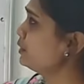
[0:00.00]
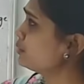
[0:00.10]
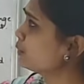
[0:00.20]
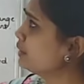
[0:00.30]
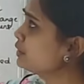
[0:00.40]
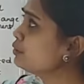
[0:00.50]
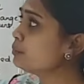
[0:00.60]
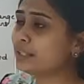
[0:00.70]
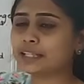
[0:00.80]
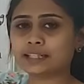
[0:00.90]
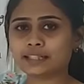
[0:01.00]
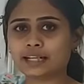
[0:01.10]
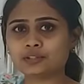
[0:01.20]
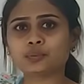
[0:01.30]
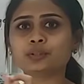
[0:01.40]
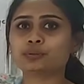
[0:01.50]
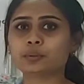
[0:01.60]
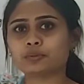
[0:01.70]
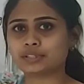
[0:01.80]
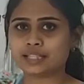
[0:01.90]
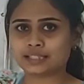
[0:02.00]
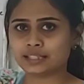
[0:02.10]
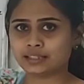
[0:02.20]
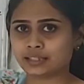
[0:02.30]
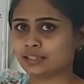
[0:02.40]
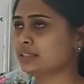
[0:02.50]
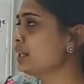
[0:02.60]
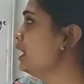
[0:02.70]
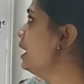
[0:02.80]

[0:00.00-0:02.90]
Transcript: So in the duplicate cast, we'll do the processing things,